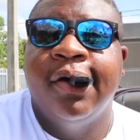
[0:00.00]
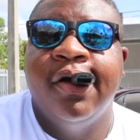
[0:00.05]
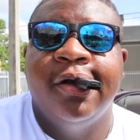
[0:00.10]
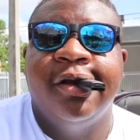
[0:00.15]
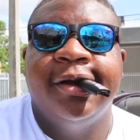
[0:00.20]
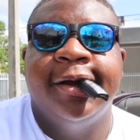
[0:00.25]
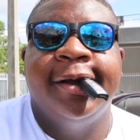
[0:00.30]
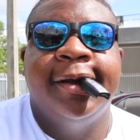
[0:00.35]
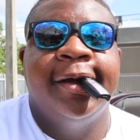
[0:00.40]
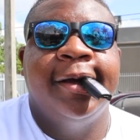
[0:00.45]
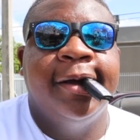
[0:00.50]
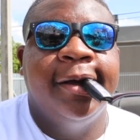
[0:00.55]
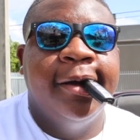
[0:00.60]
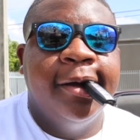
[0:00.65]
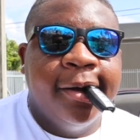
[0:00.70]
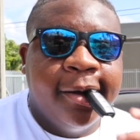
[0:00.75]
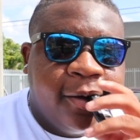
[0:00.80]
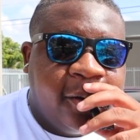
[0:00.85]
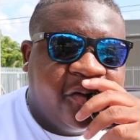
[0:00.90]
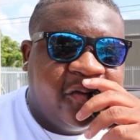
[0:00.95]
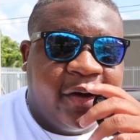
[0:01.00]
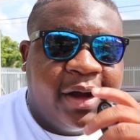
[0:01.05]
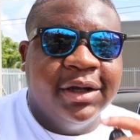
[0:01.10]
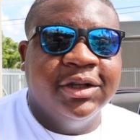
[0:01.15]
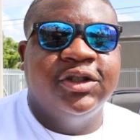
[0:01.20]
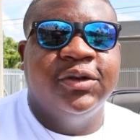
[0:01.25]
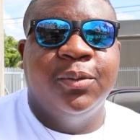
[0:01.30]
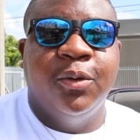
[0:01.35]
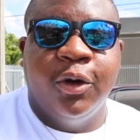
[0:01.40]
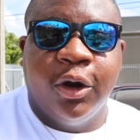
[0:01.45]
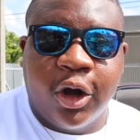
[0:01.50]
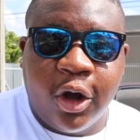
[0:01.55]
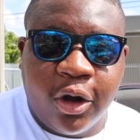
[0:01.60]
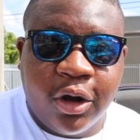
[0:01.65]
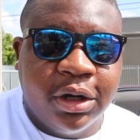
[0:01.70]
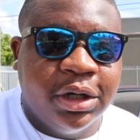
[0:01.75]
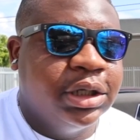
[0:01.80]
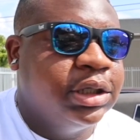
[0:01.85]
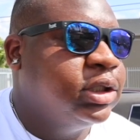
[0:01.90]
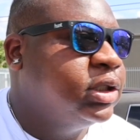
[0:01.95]
gonna try to find some more
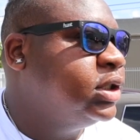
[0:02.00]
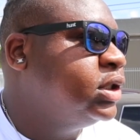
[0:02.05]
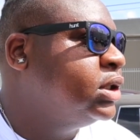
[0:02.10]
cars